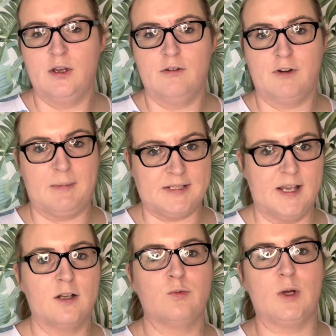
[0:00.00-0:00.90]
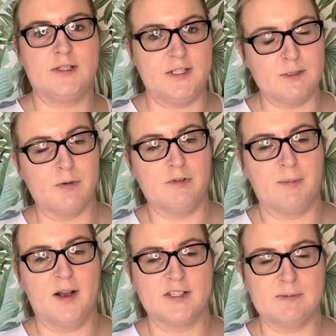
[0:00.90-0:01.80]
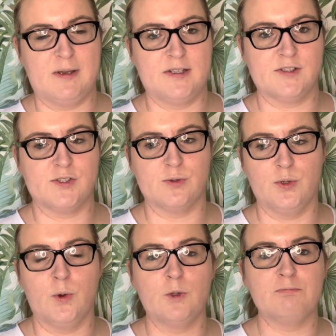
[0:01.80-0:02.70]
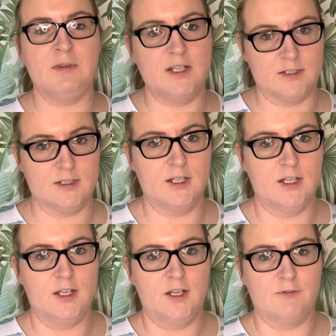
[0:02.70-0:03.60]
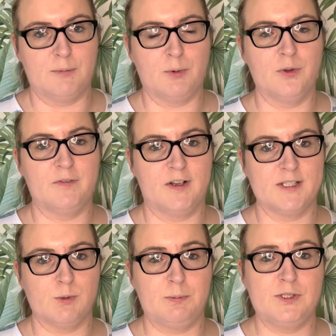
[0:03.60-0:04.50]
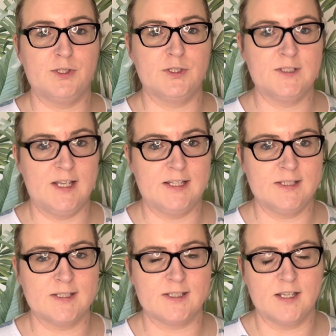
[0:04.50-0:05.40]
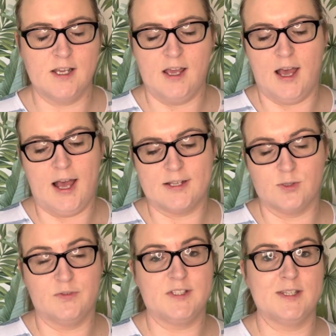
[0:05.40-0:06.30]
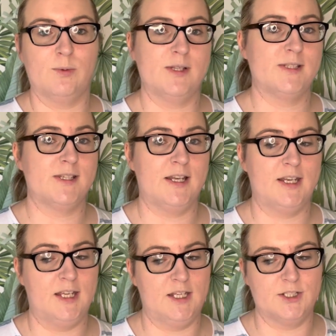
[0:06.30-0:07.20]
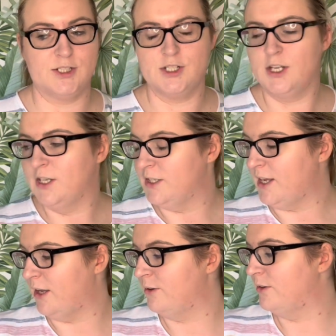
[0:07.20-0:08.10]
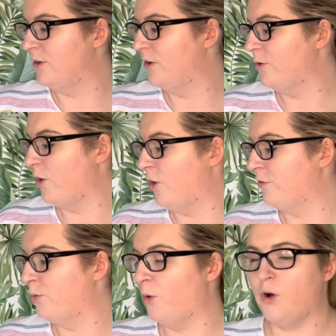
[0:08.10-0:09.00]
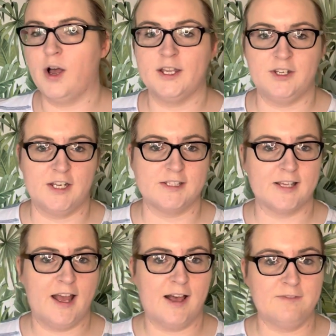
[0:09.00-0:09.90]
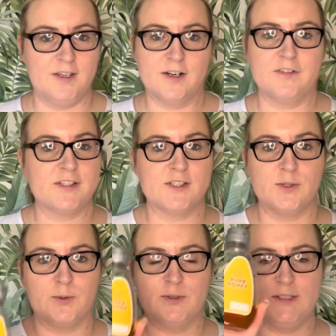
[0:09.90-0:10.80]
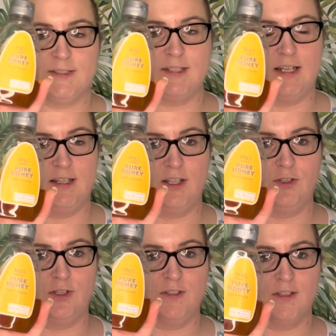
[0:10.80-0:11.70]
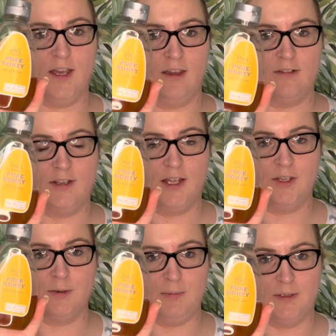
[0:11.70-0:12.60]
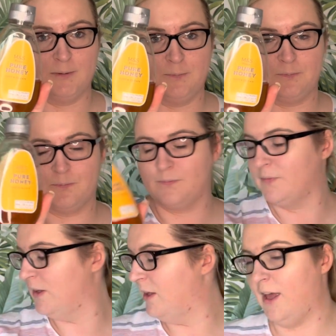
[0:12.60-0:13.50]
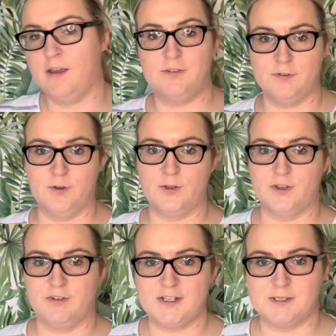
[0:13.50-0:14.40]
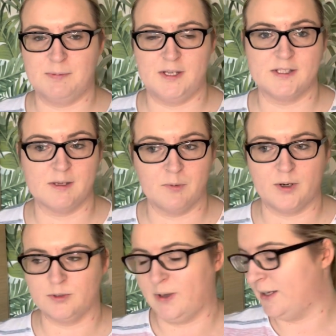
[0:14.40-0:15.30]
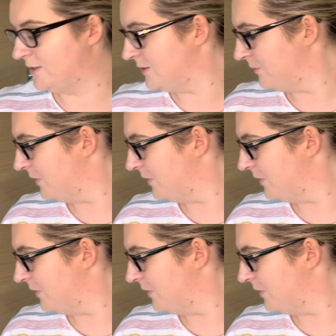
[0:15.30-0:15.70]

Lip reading: for myself, 1 teaspoon for my husband. So the whole meal for both of us will be 2 Syns, and obviously 1 Syn each. Now, of what ingredients I have here, this is the only Syn that you need to count in your meal if you follow the recipe, Slimming World wise.